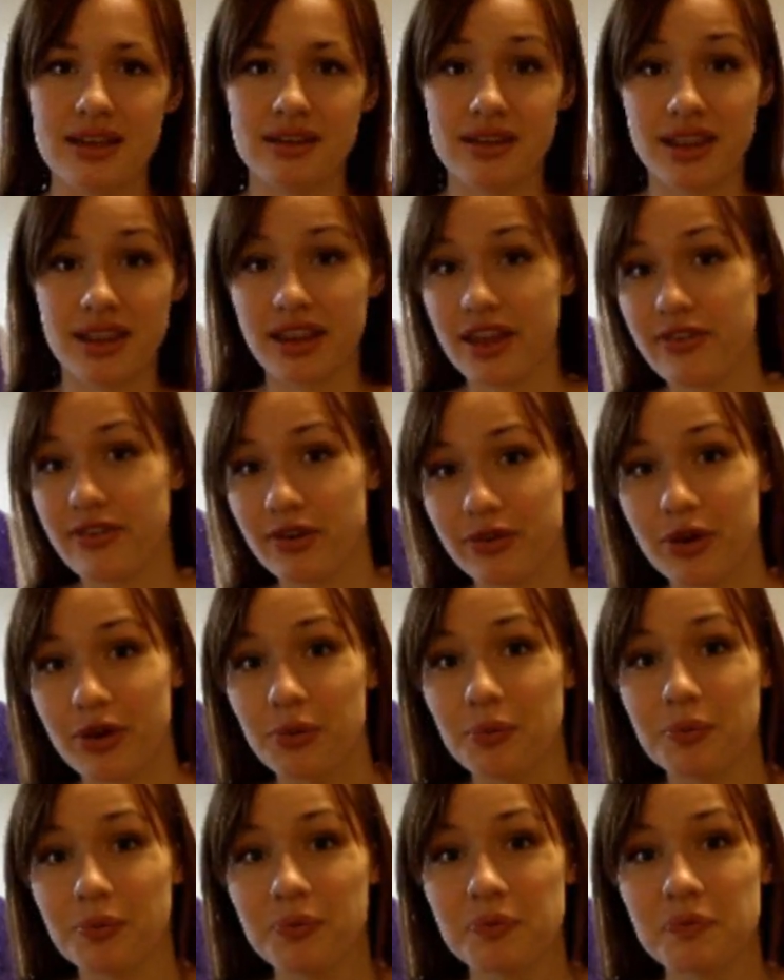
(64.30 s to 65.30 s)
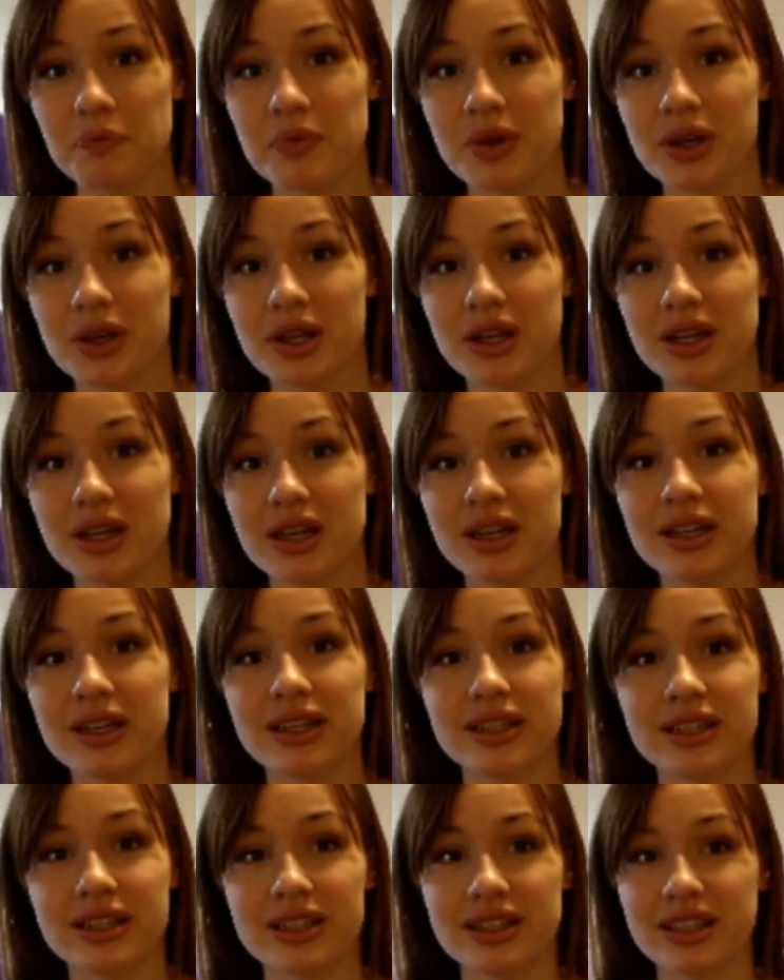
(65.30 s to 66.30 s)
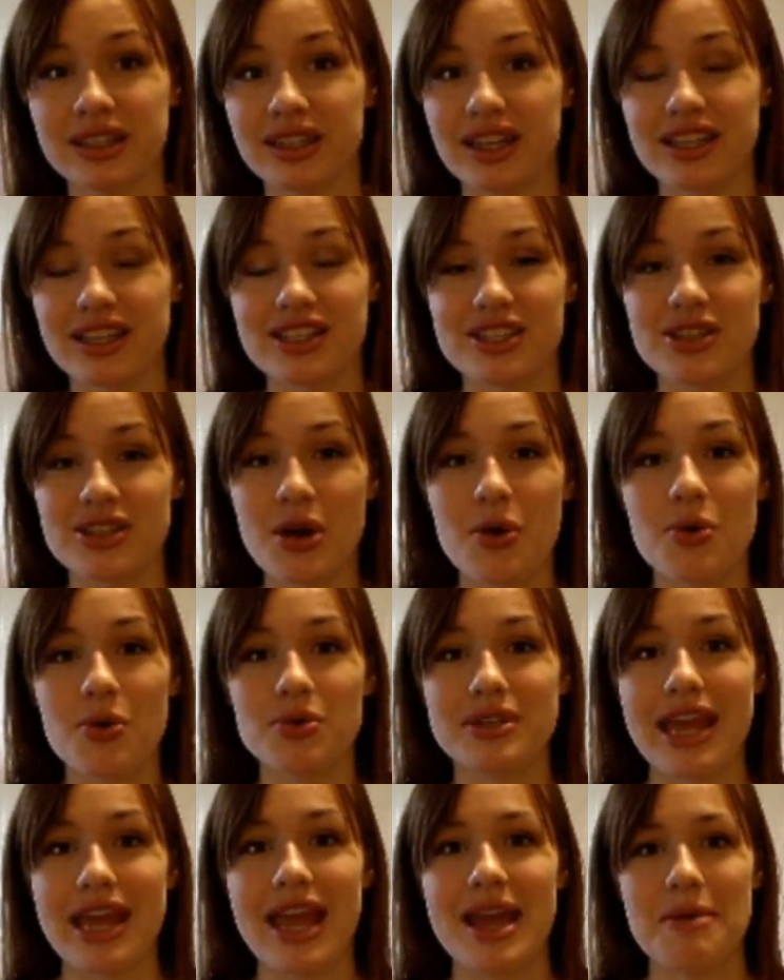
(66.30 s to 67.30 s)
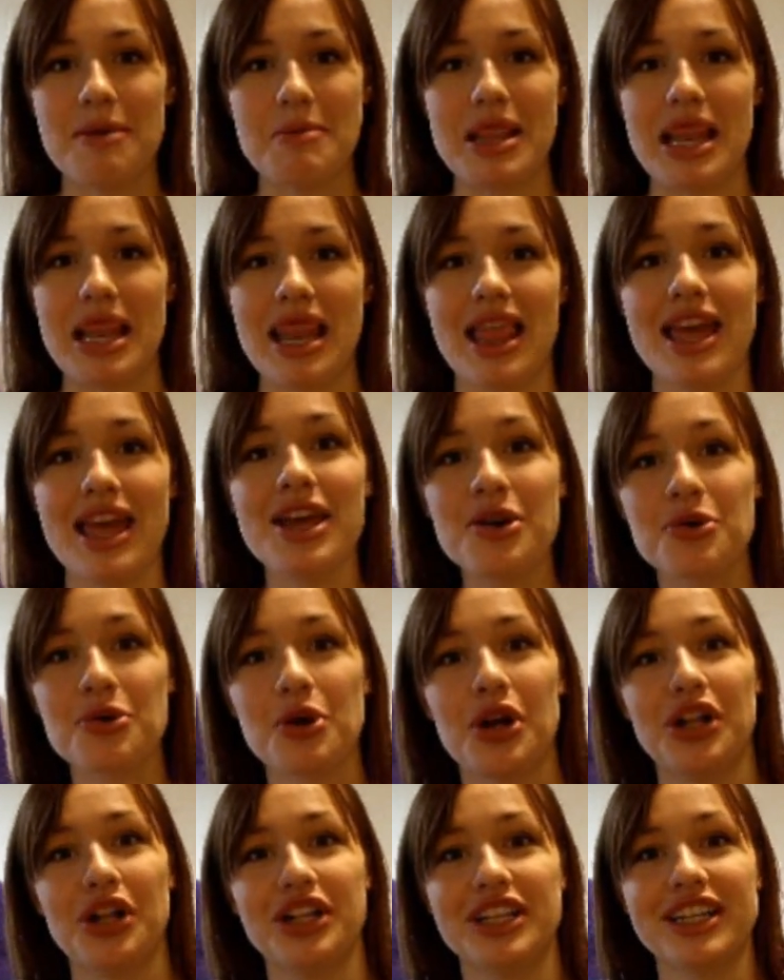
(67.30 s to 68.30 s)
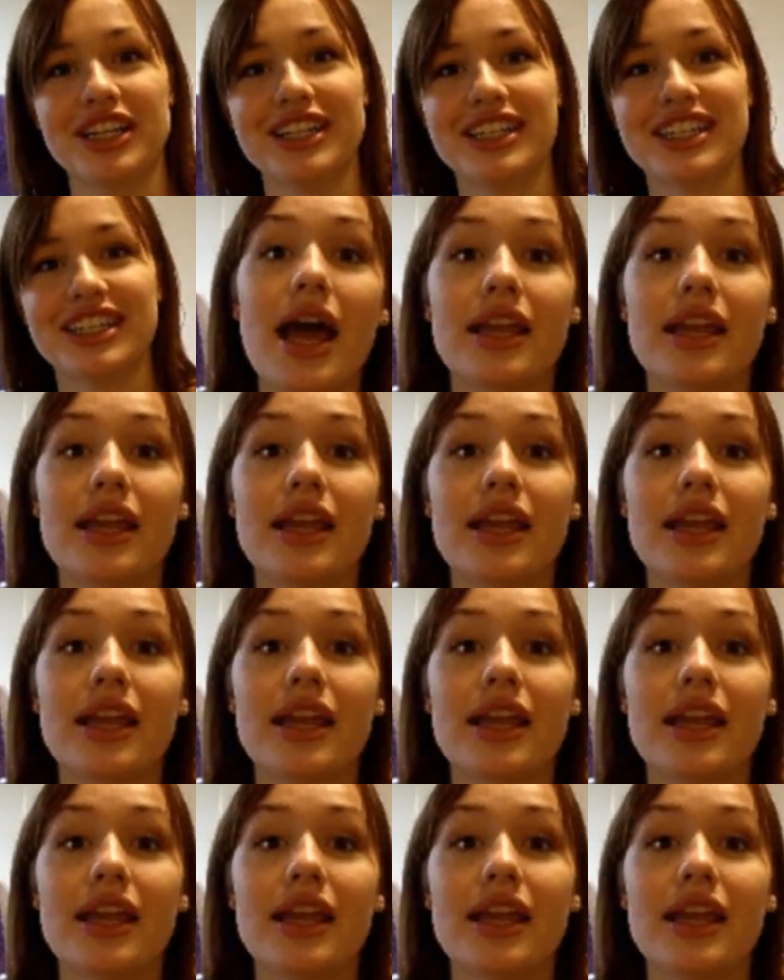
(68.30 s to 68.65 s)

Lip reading: in the living room. It's so damn literal.